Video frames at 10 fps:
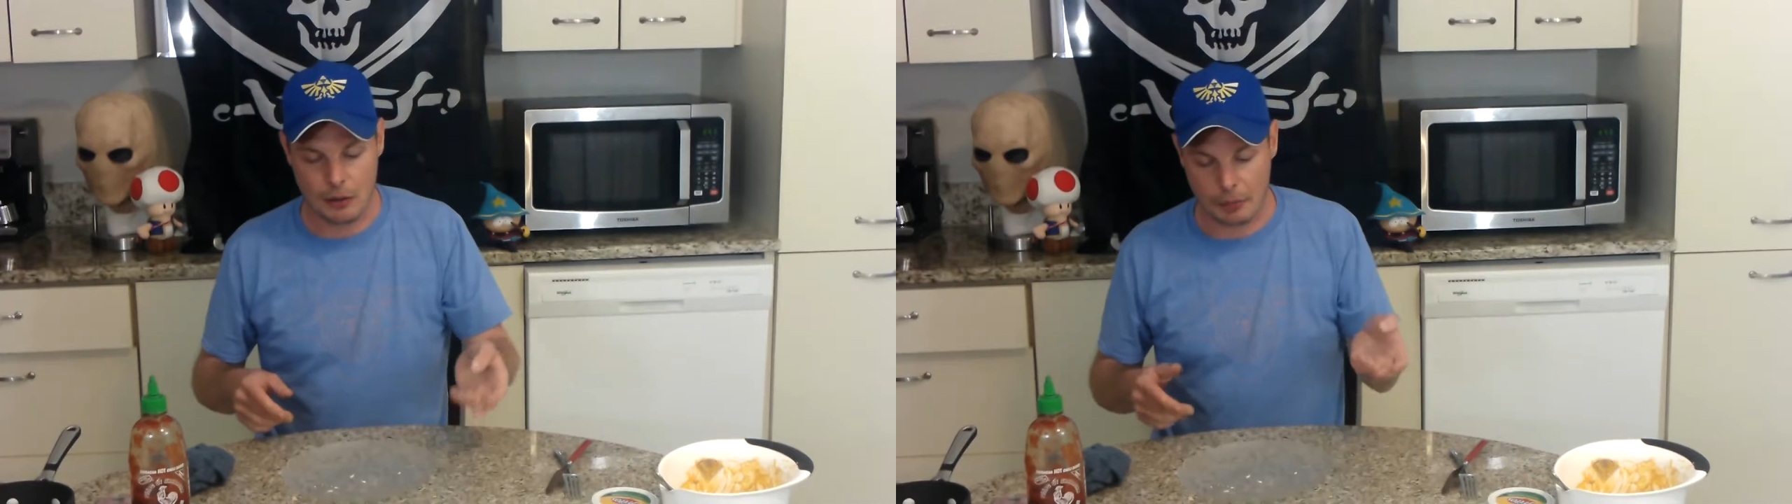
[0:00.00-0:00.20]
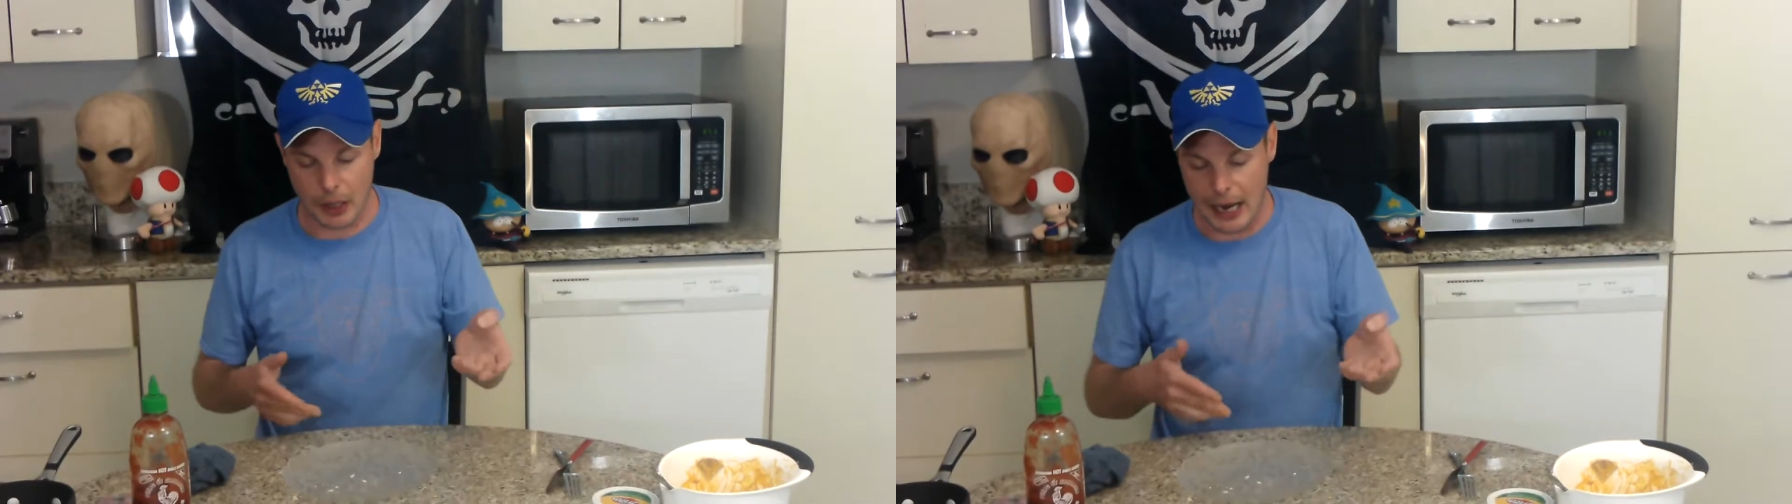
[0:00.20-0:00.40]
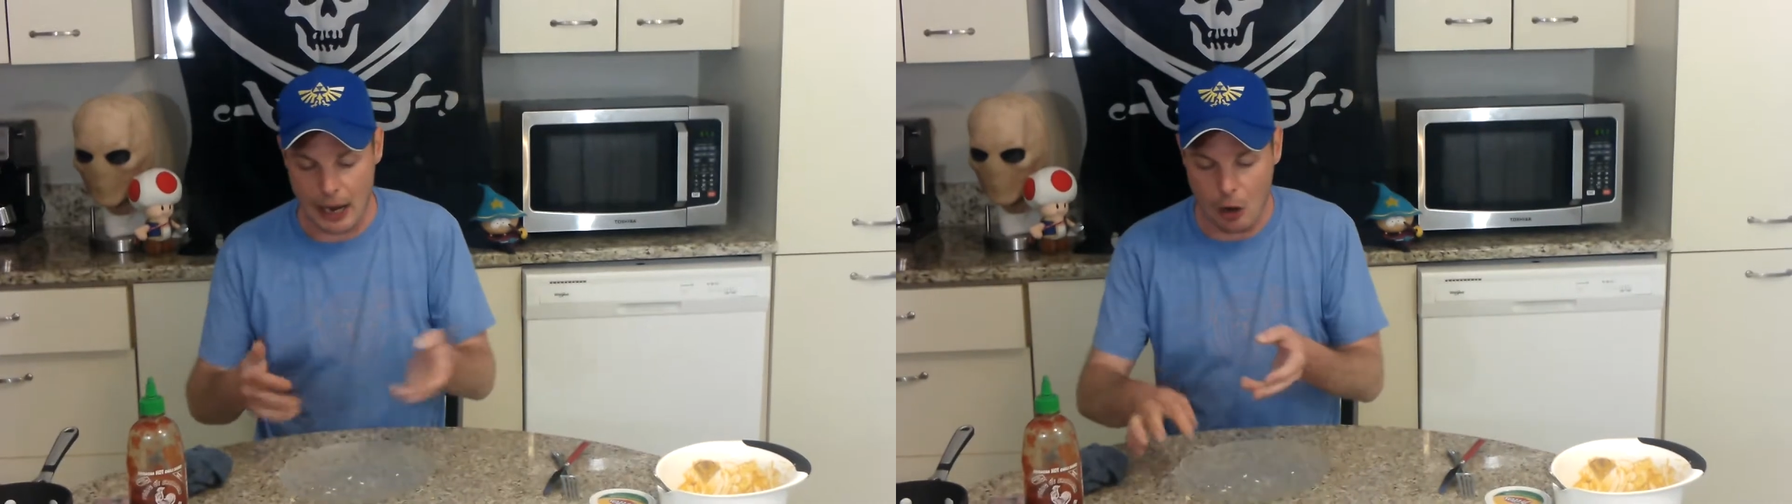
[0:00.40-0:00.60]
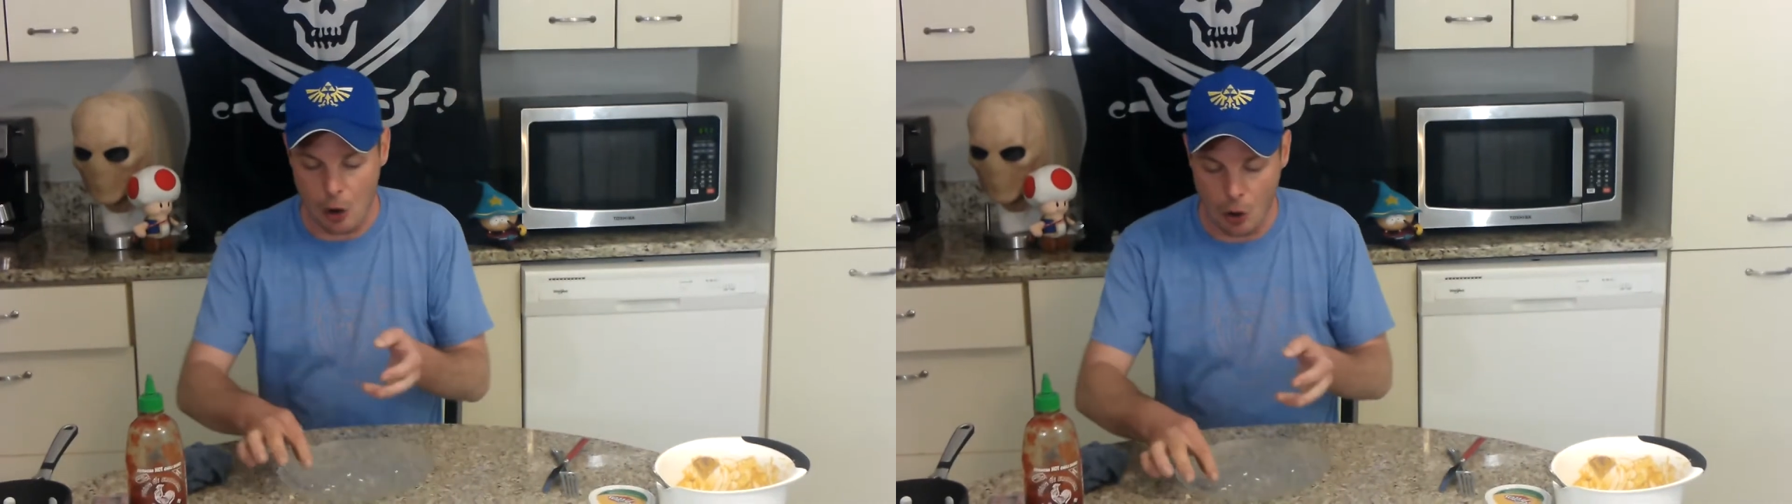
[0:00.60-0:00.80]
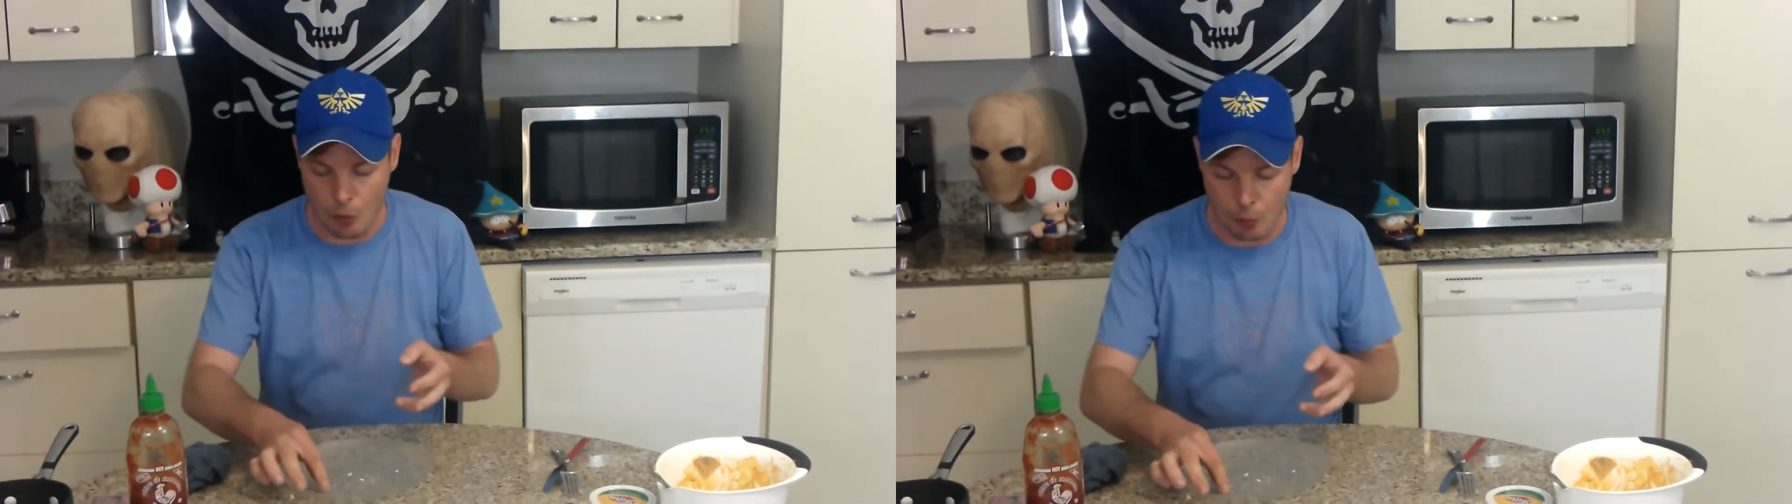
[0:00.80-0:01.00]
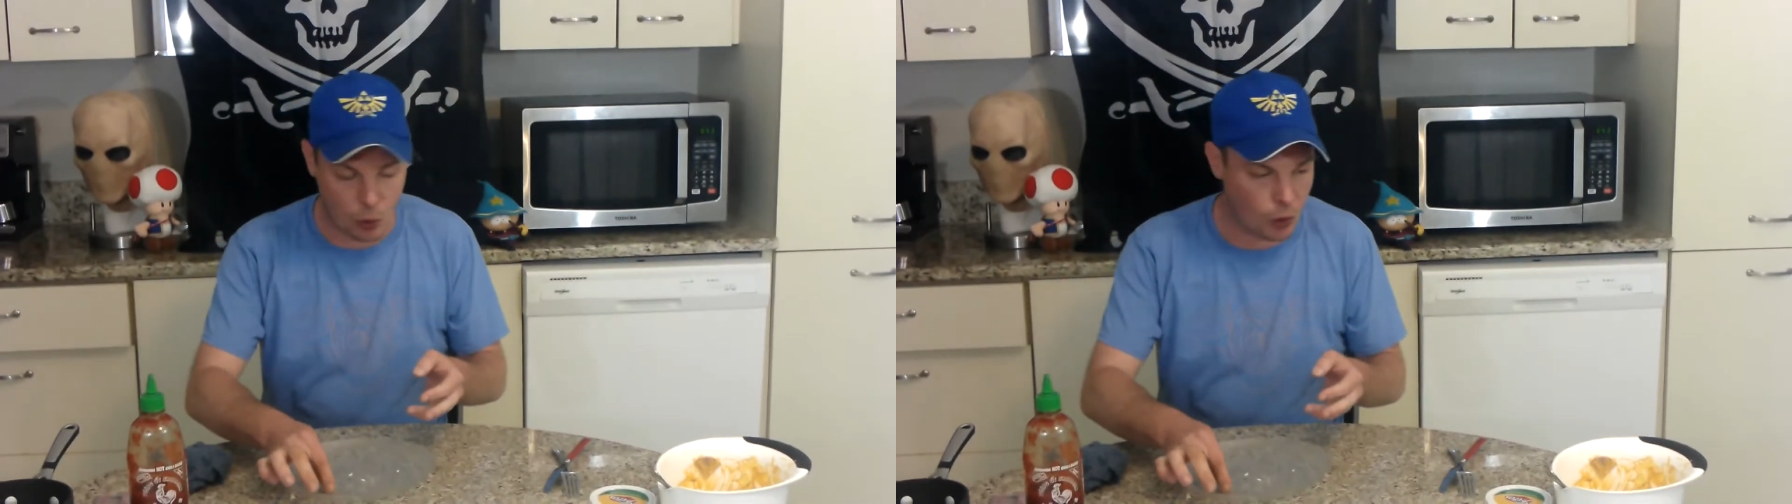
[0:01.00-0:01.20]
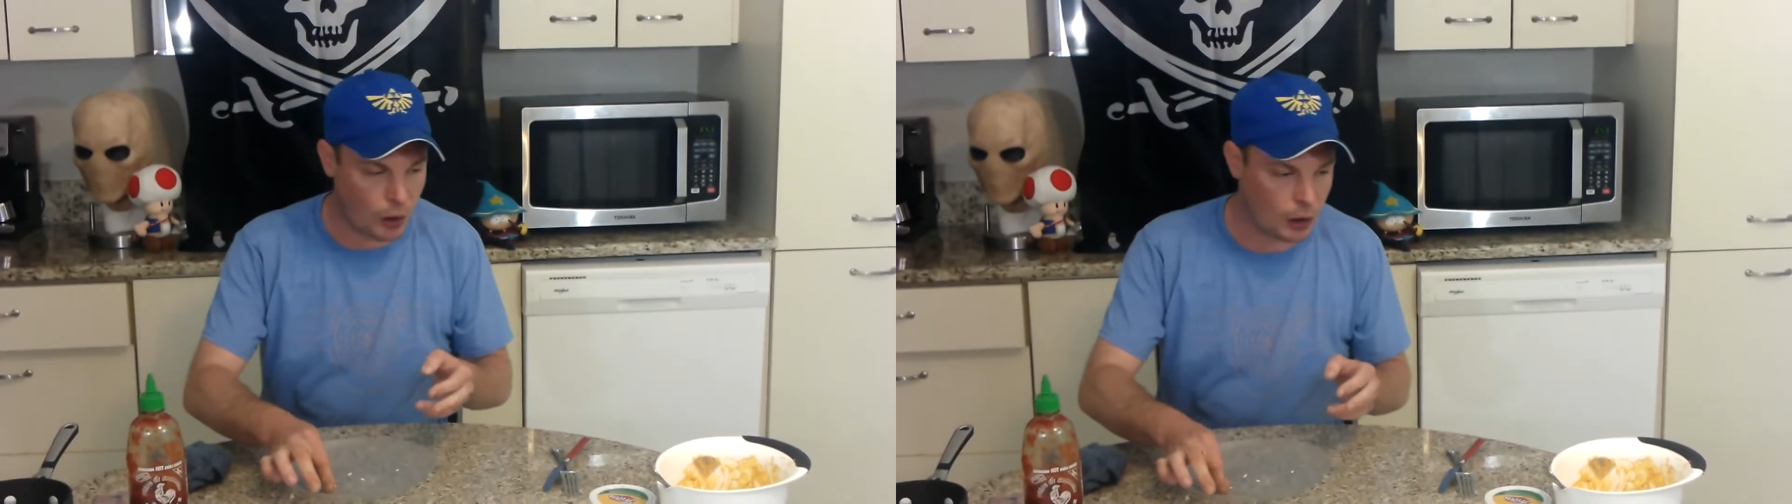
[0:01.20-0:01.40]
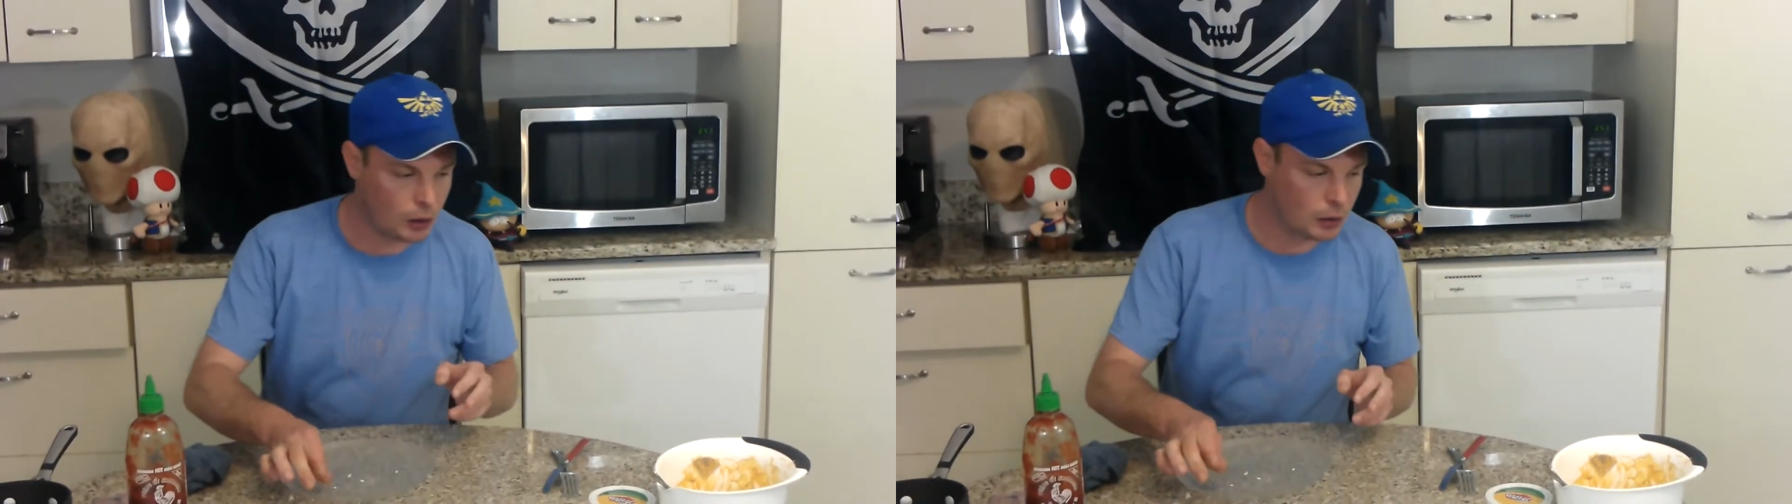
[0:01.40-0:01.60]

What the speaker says: But at home or